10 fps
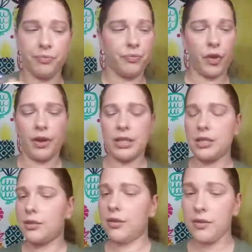Alright,
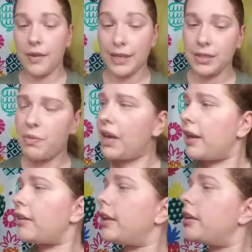so that's my
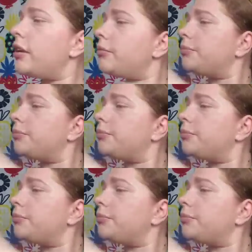highlighter.